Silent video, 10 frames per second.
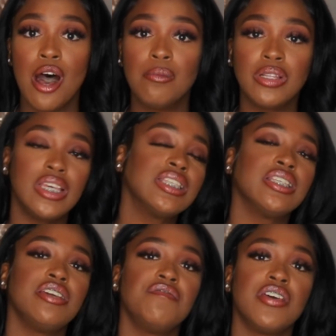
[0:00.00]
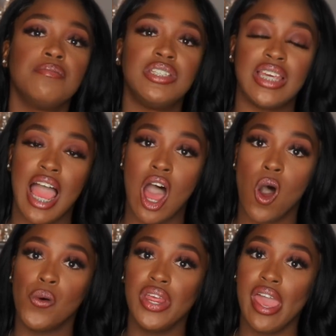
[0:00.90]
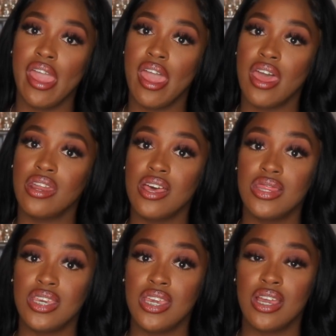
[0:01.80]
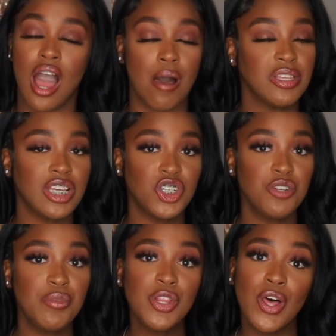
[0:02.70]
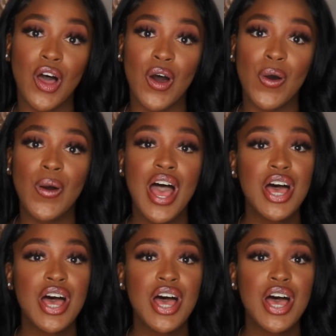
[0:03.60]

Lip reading: please leave them down in the comment section below.